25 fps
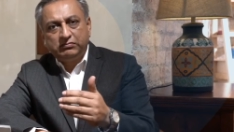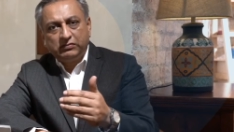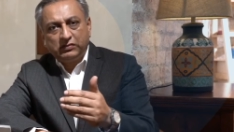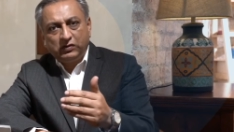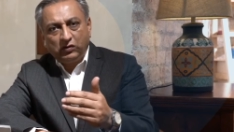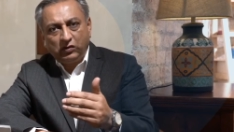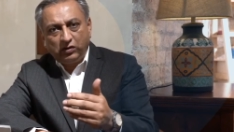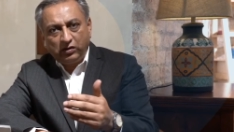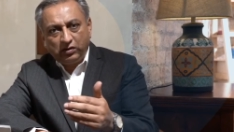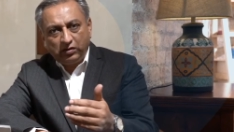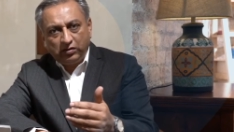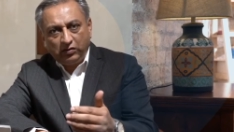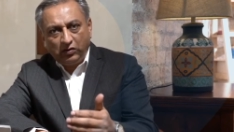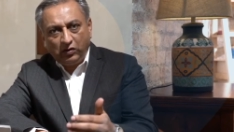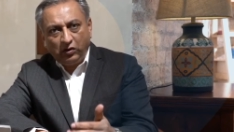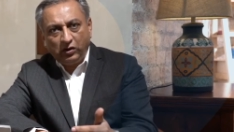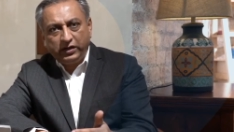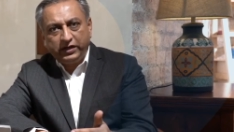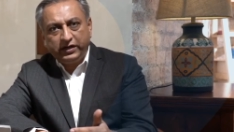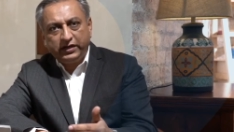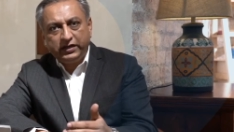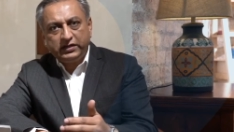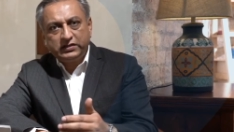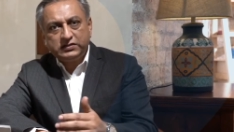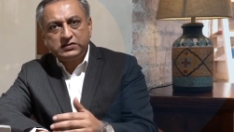on
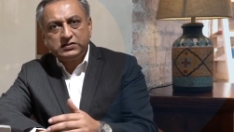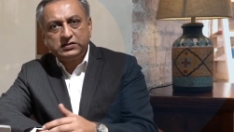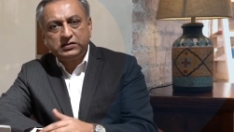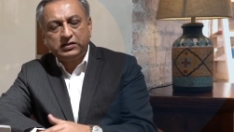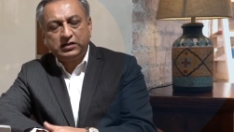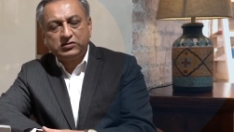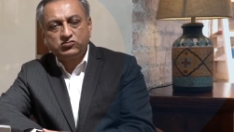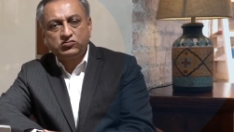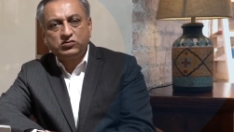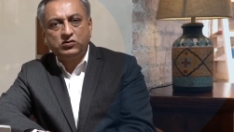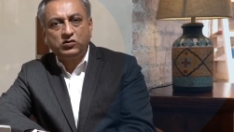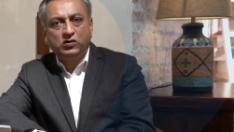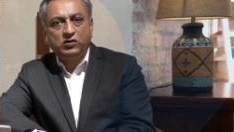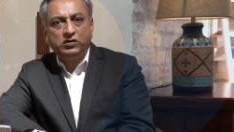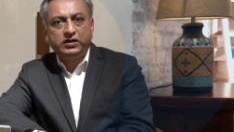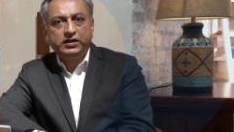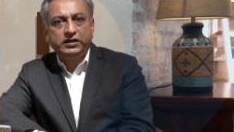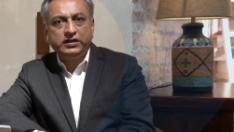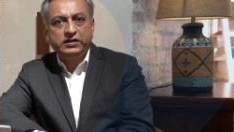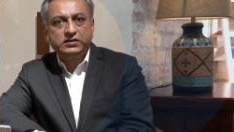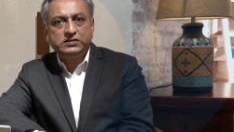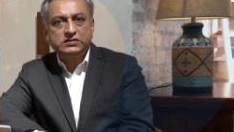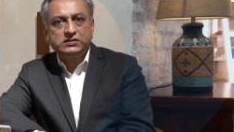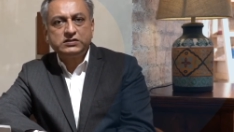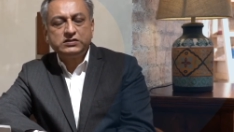holidays, national
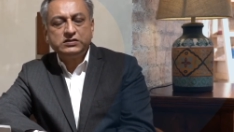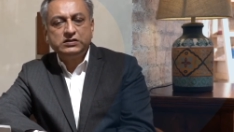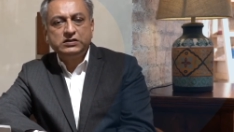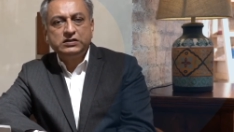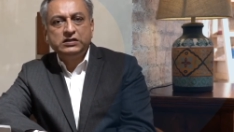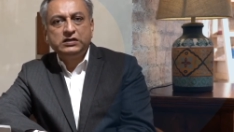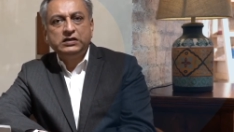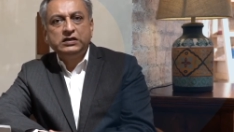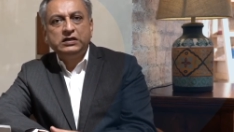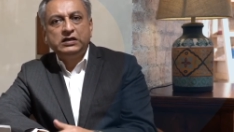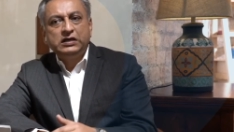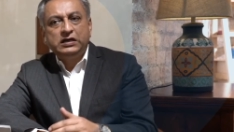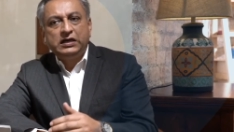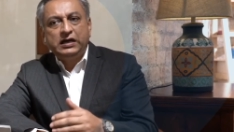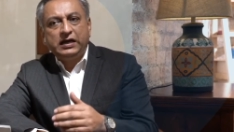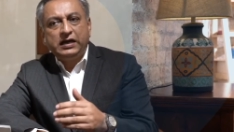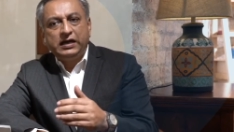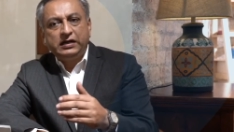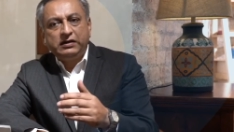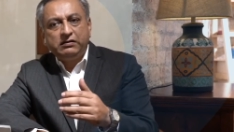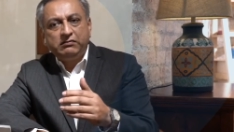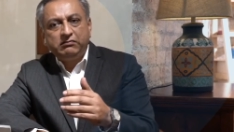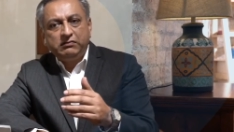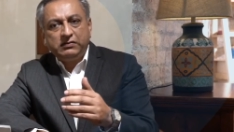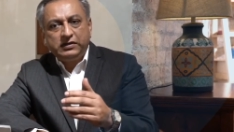holidays,
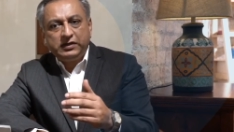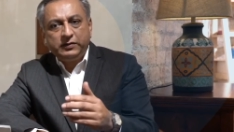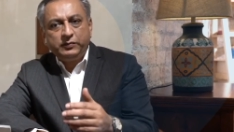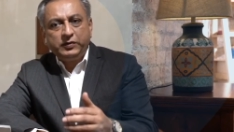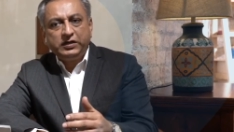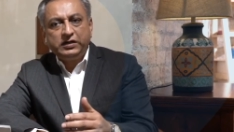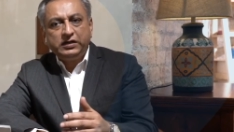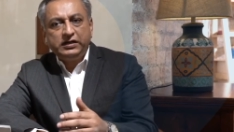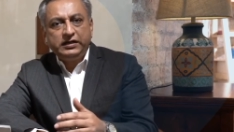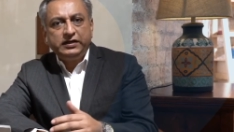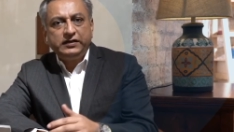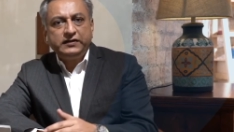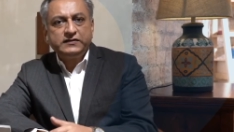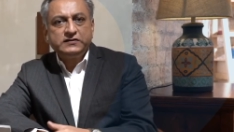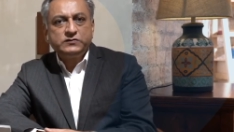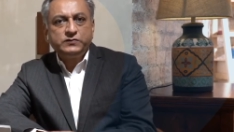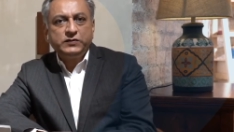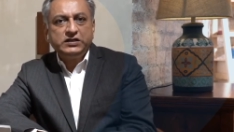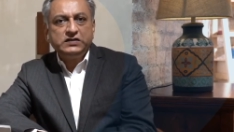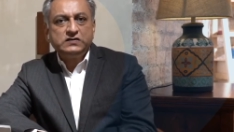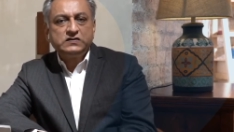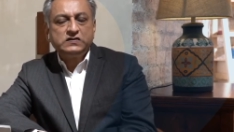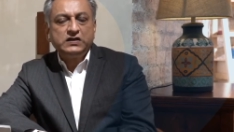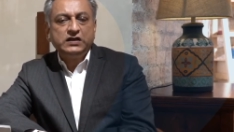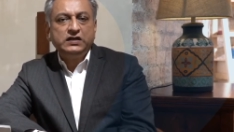and typically it has
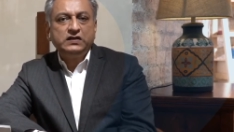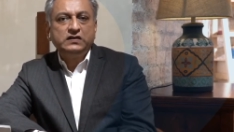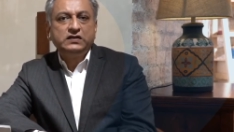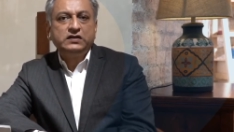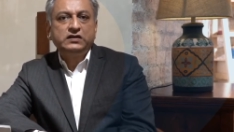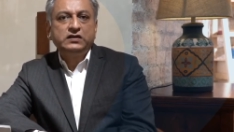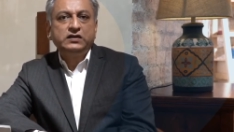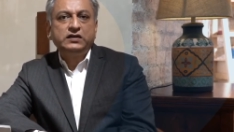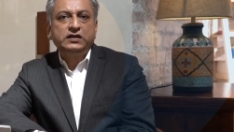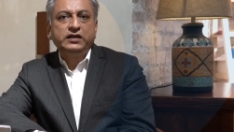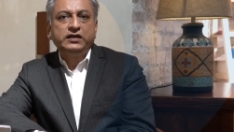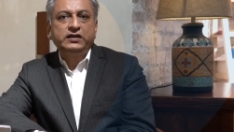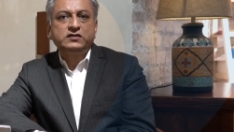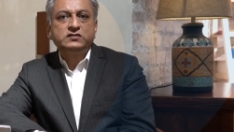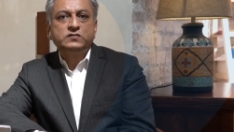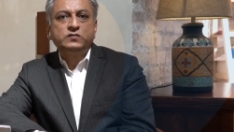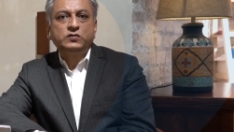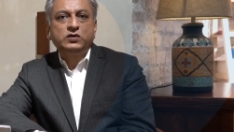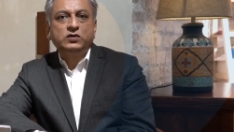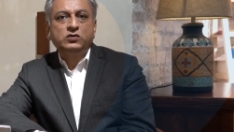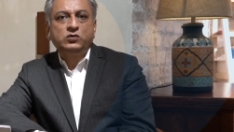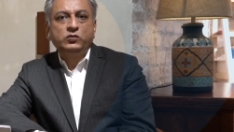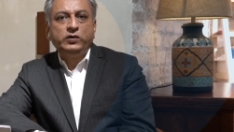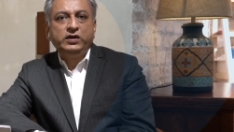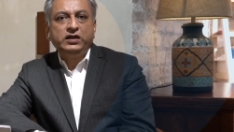been seen that it takes
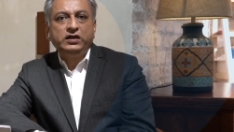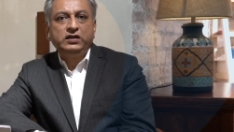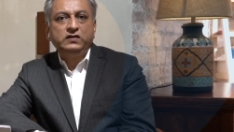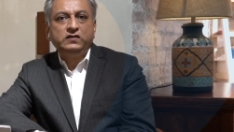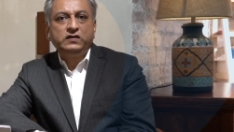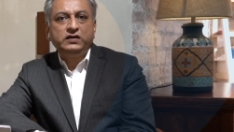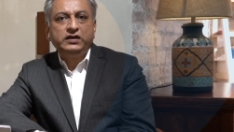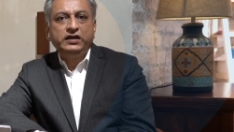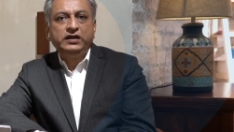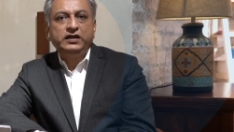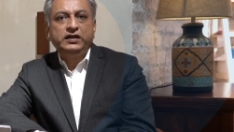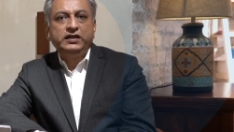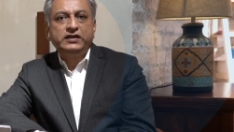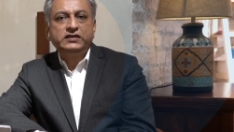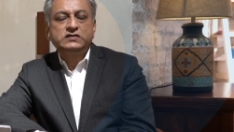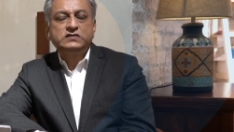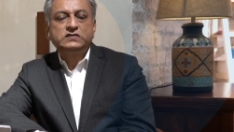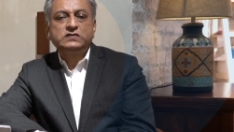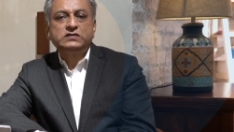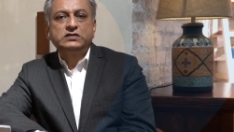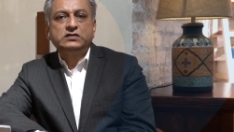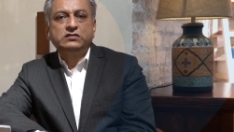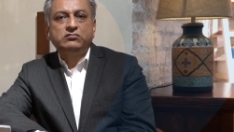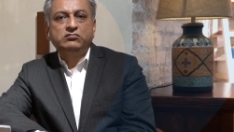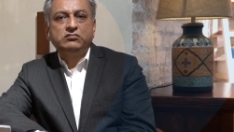about 23
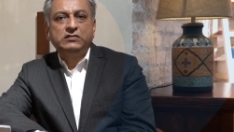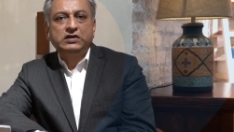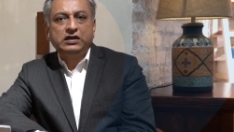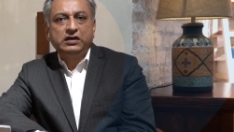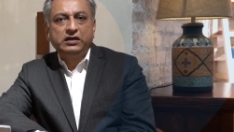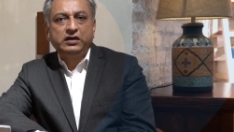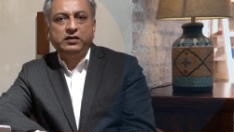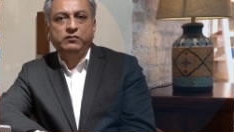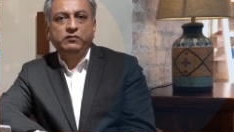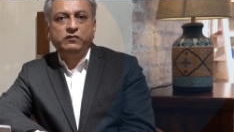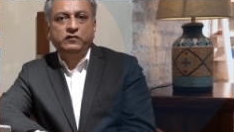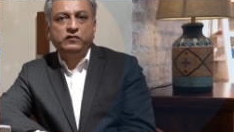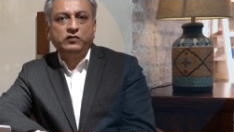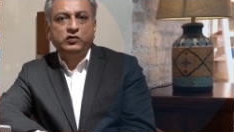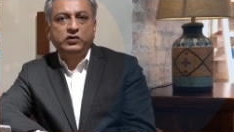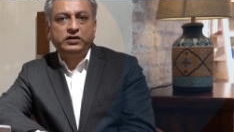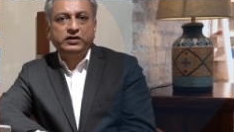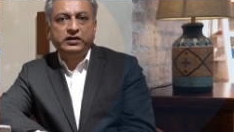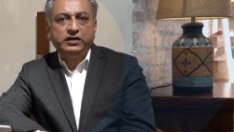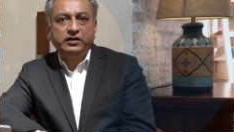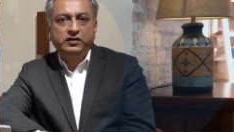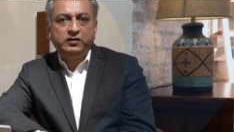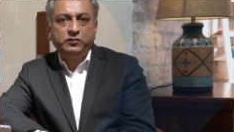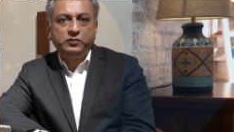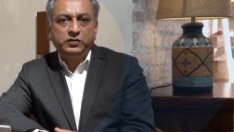days time for an
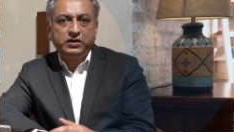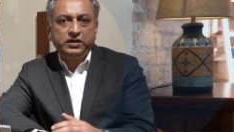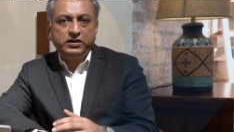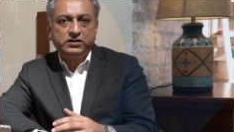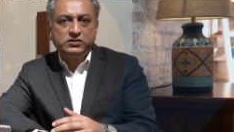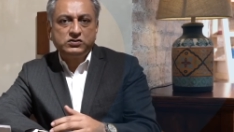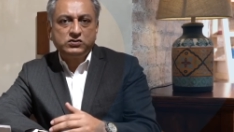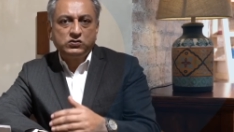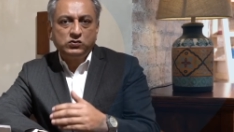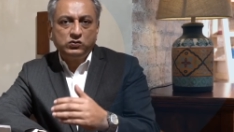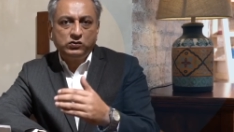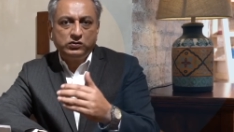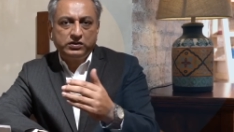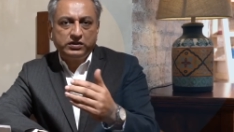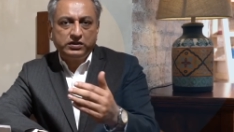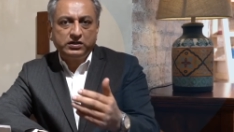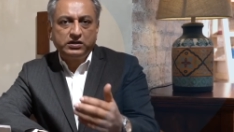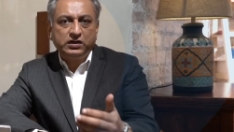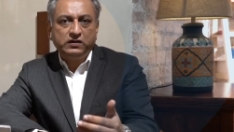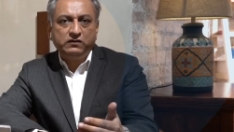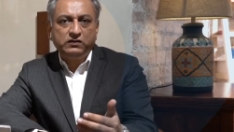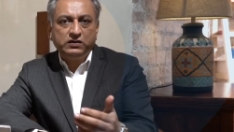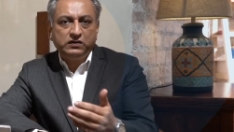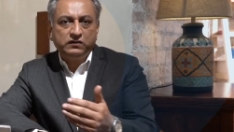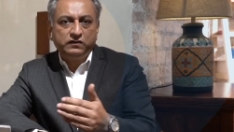enterprise to
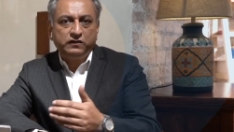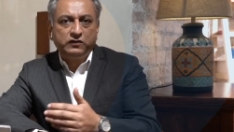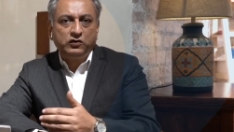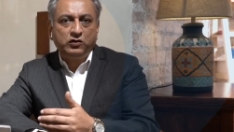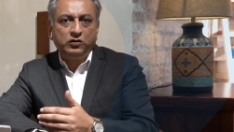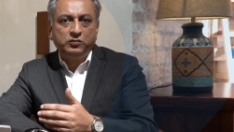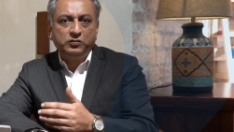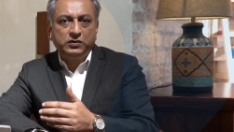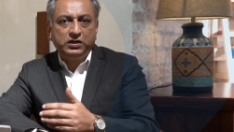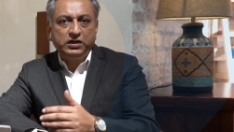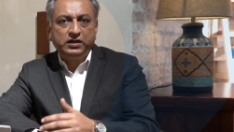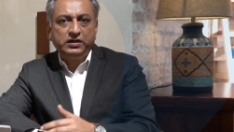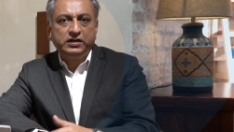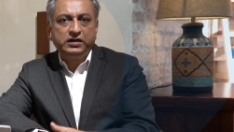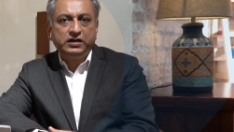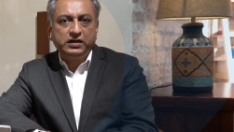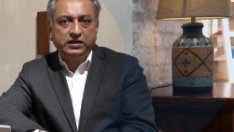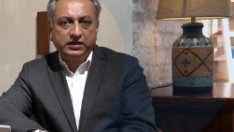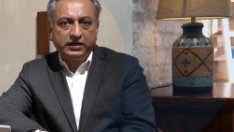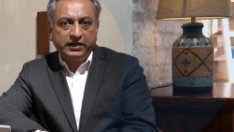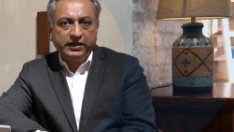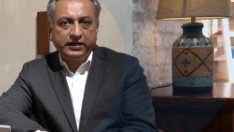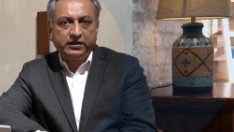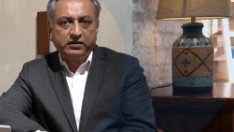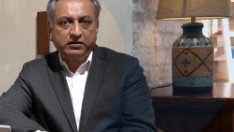recover from an
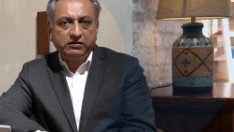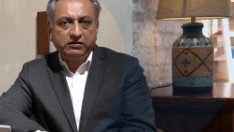attack.